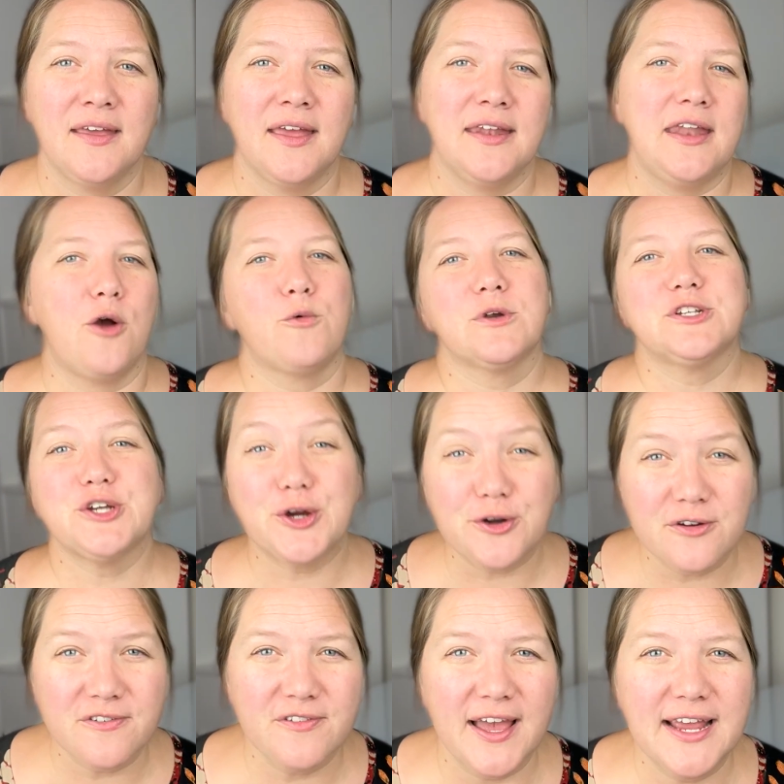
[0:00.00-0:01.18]
Now, return
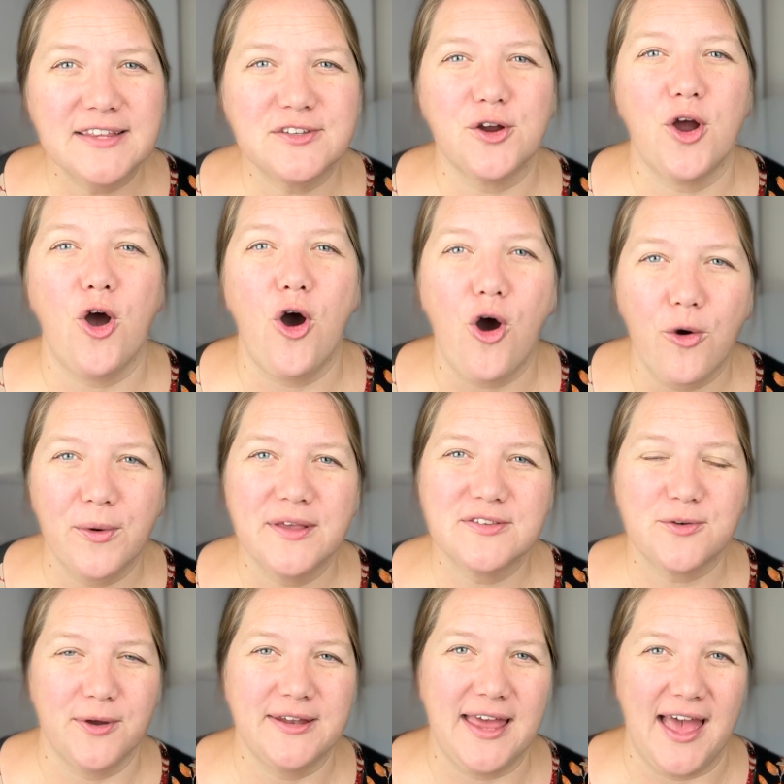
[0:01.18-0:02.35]
flights are always
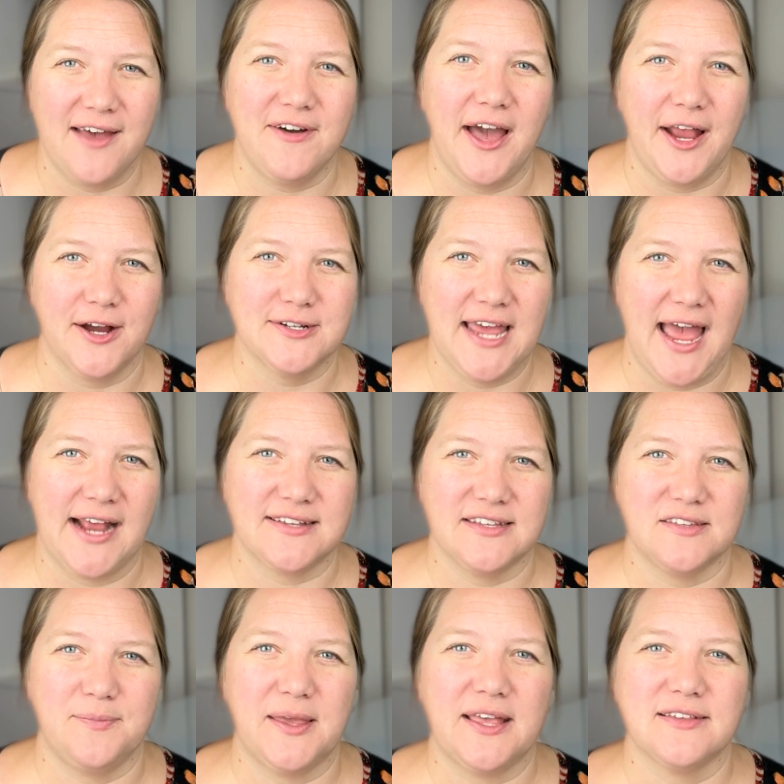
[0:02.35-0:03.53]
going to have higher
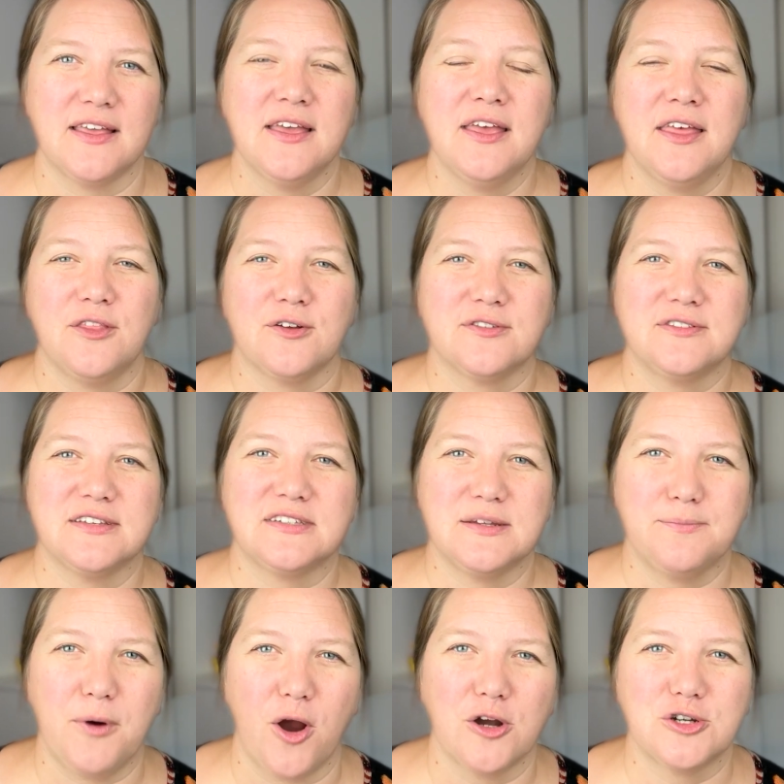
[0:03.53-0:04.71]
taxes because there's this
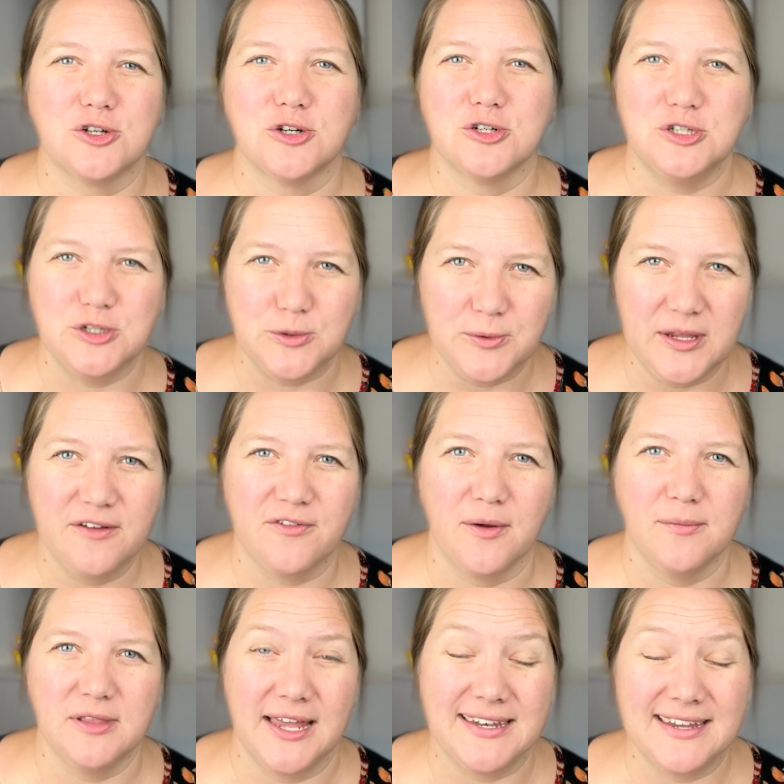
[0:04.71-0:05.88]
departure duty
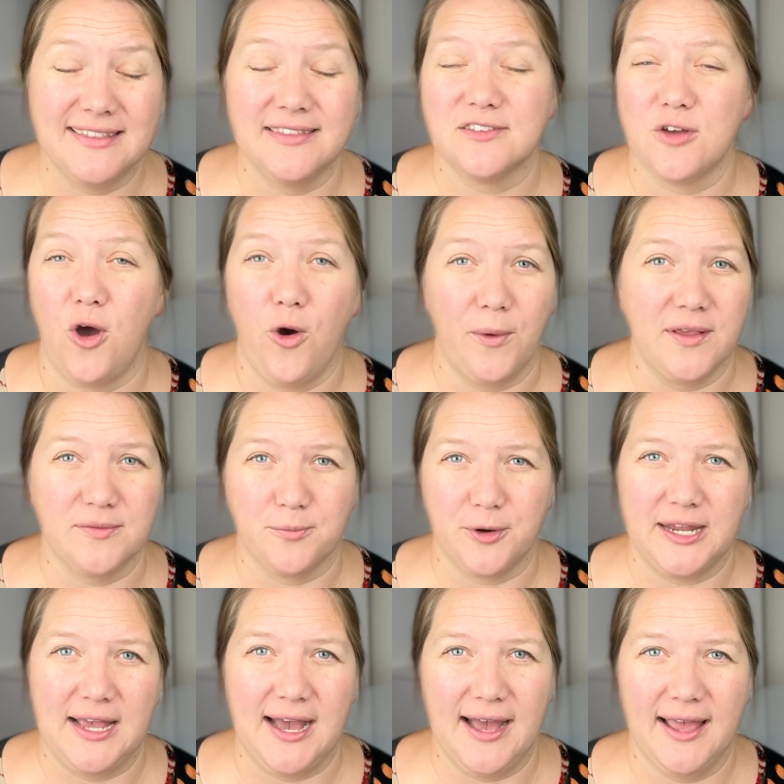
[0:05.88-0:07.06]
from London that's always
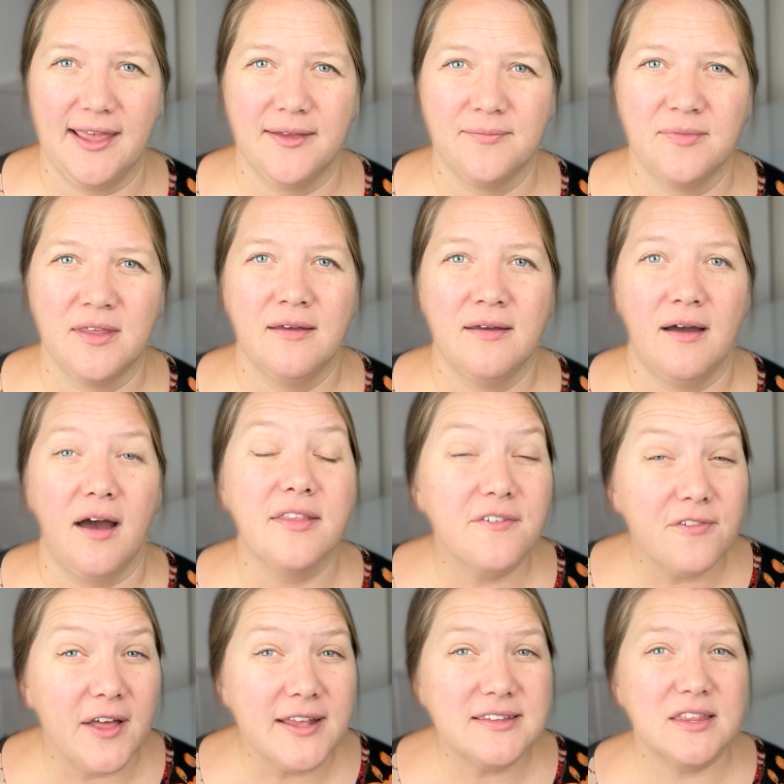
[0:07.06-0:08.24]
pretty high. On the
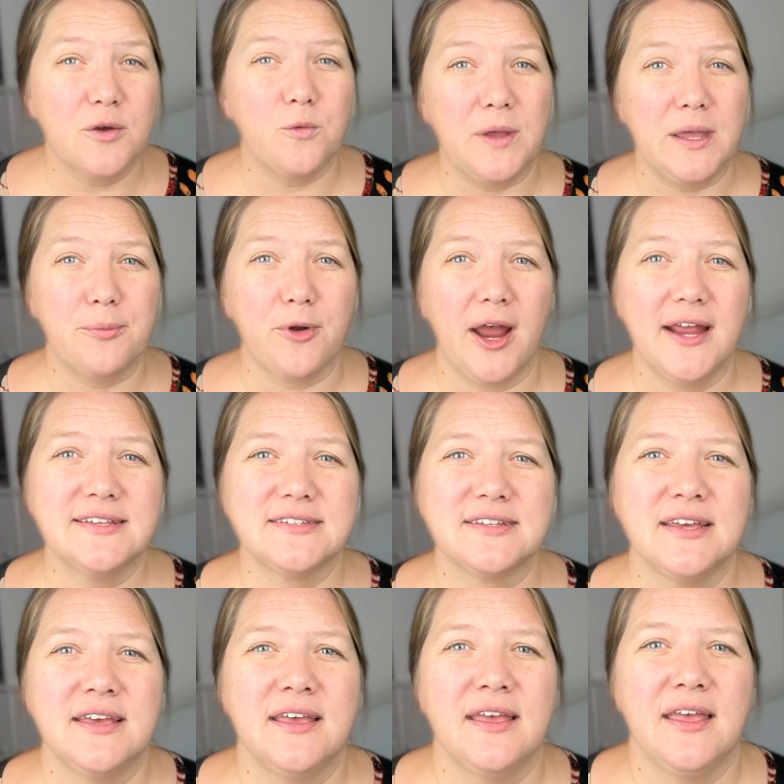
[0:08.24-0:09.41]
flights that priced,
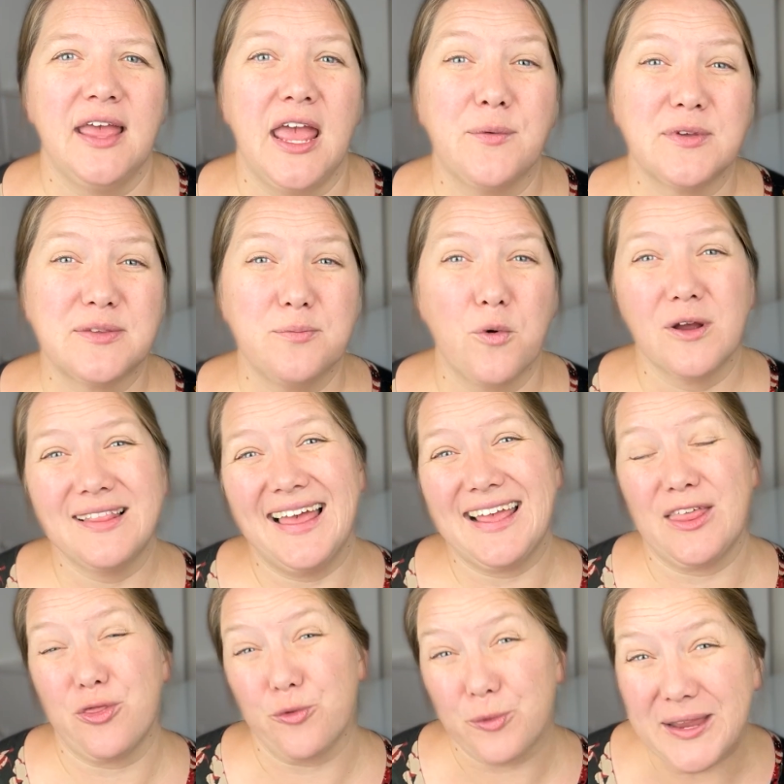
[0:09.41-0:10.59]
it was more
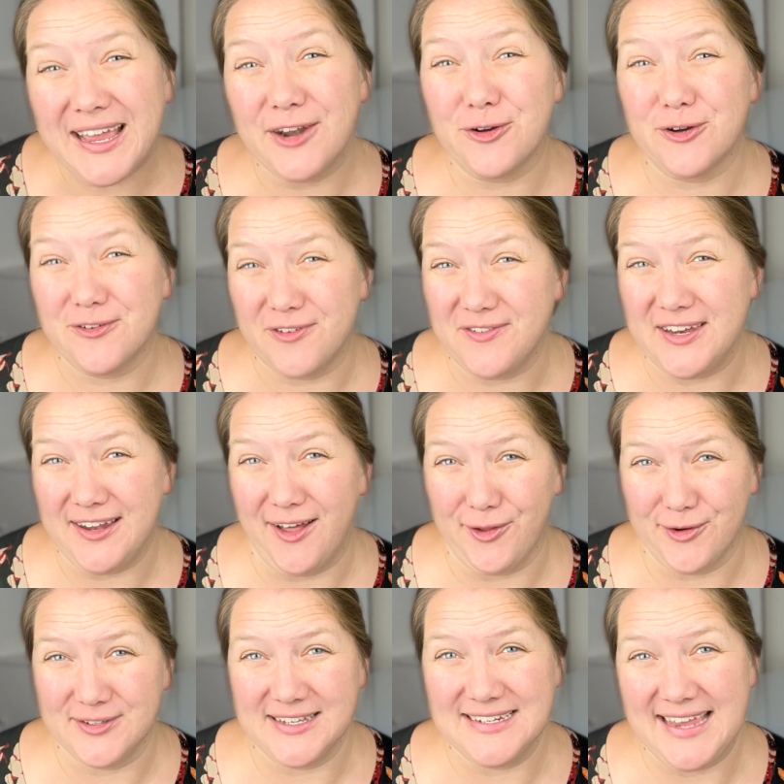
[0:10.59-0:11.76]
like
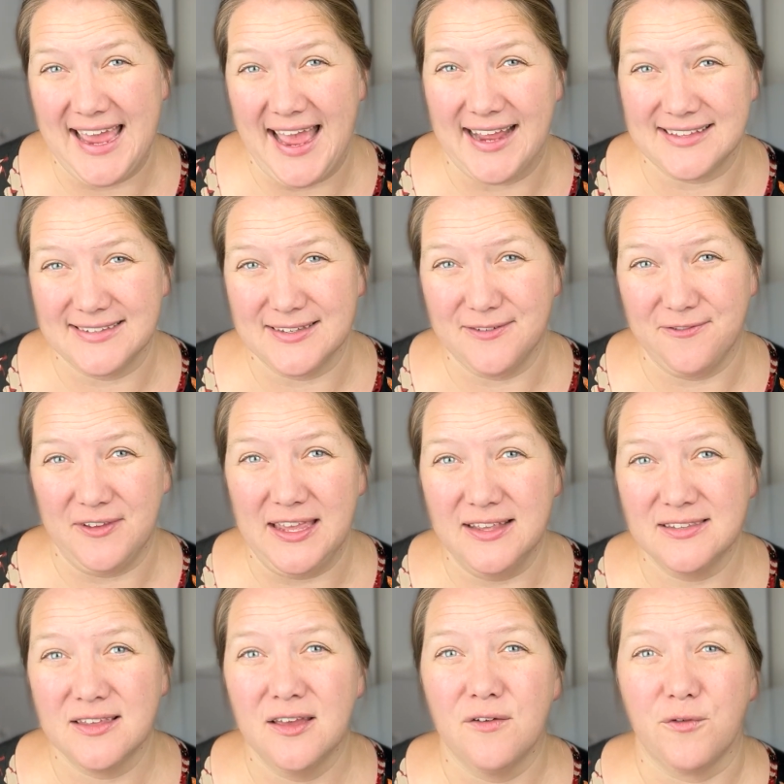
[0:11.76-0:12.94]
$350 in taxes and
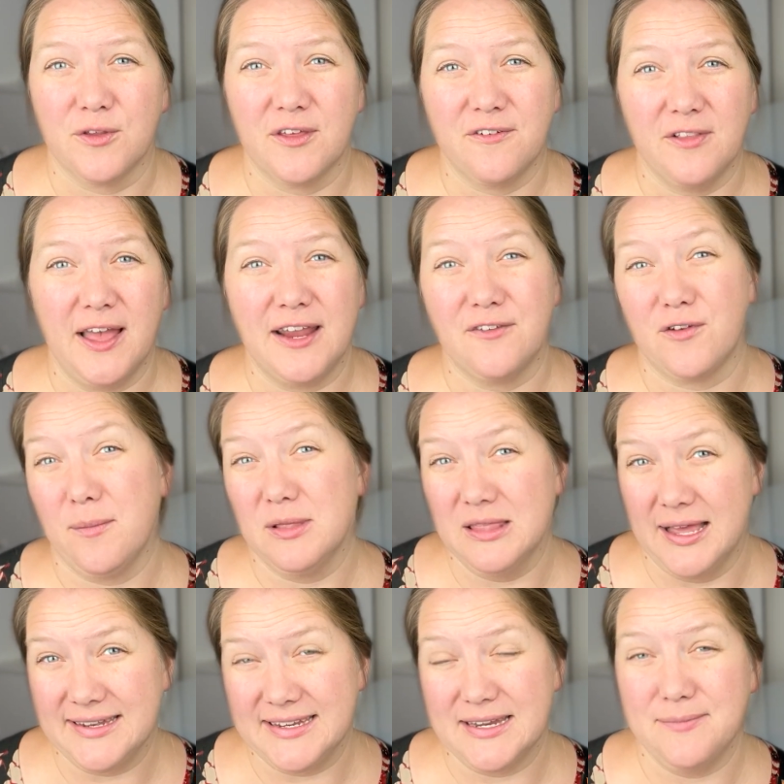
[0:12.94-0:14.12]
fees for the flight from
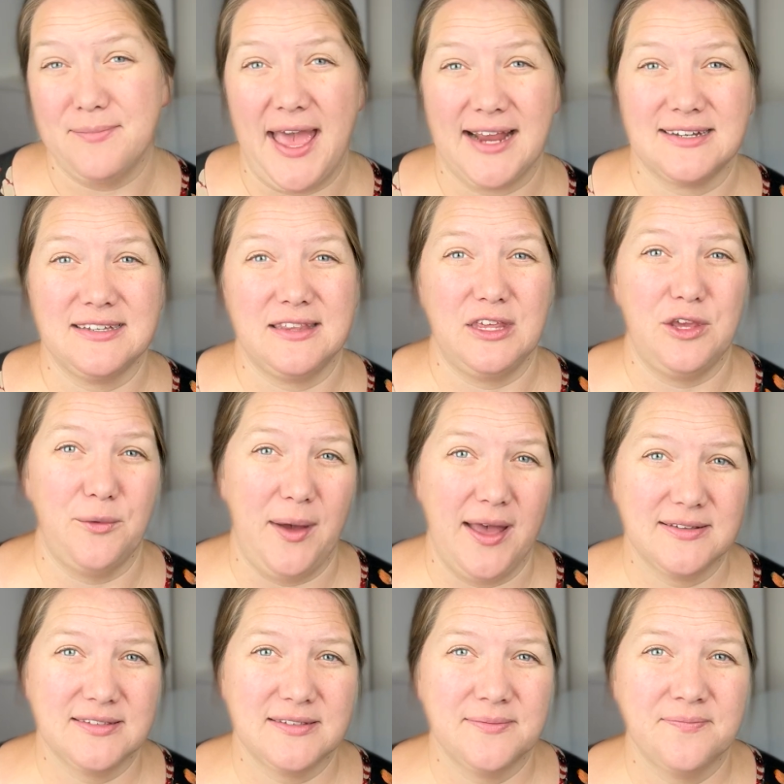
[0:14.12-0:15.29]
London back to the
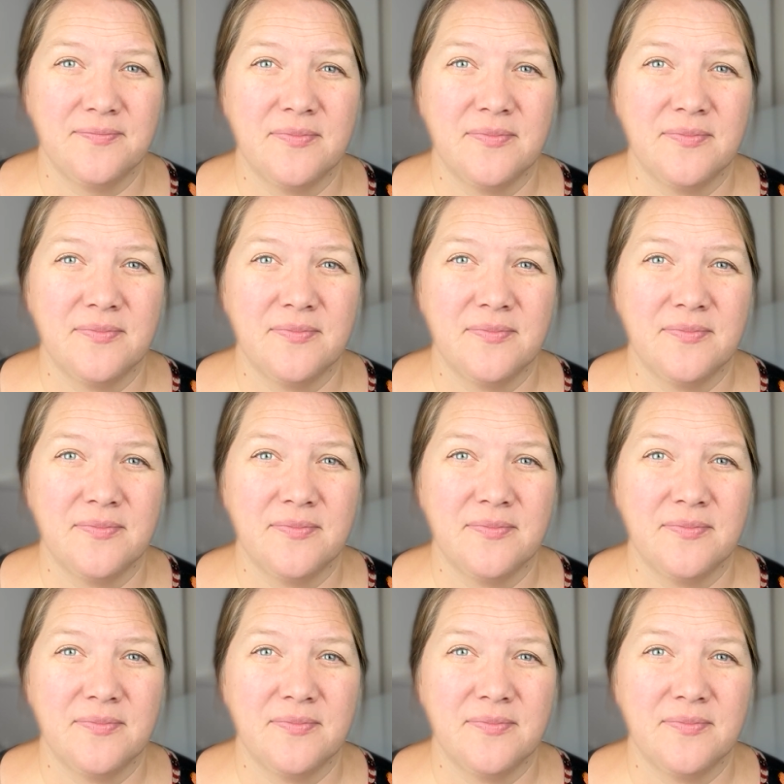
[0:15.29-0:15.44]
US.